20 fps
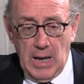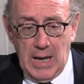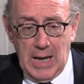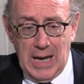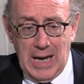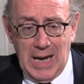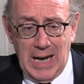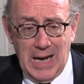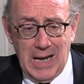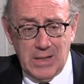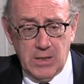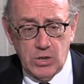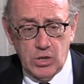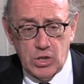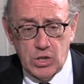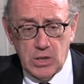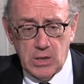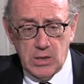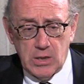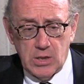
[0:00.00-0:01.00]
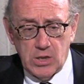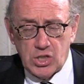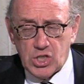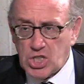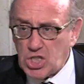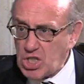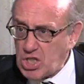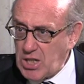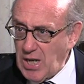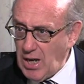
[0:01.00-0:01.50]
And
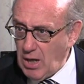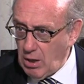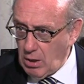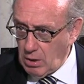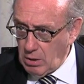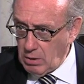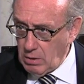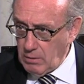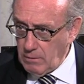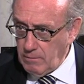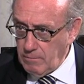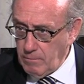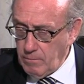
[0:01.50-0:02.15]
still,